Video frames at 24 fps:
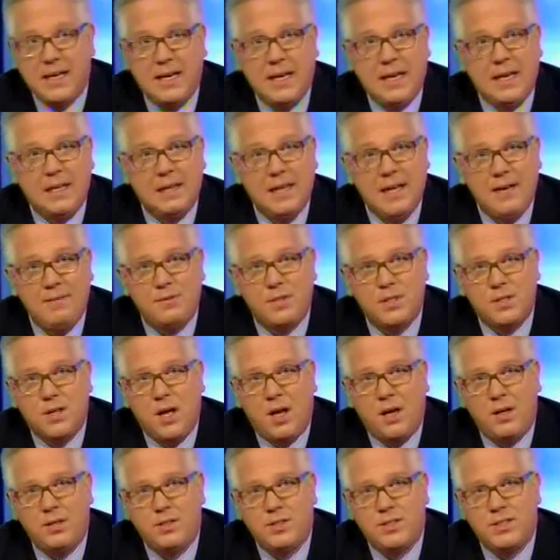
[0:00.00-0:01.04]
and he left a
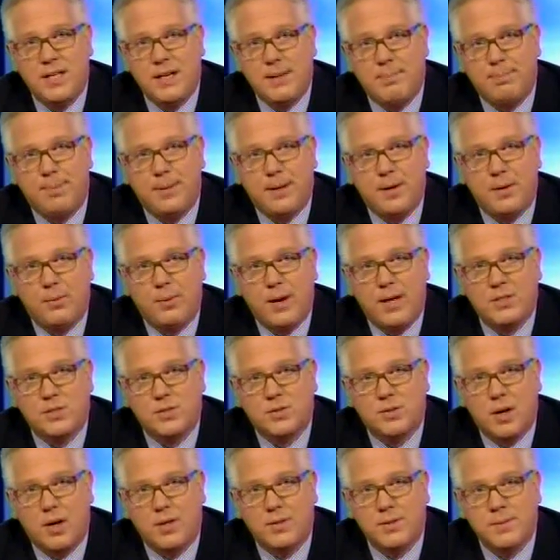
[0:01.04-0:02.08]
dollar tip at a
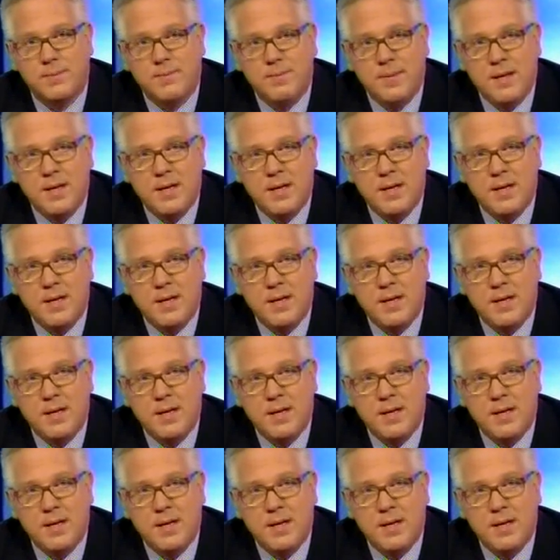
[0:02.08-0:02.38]
restaurant.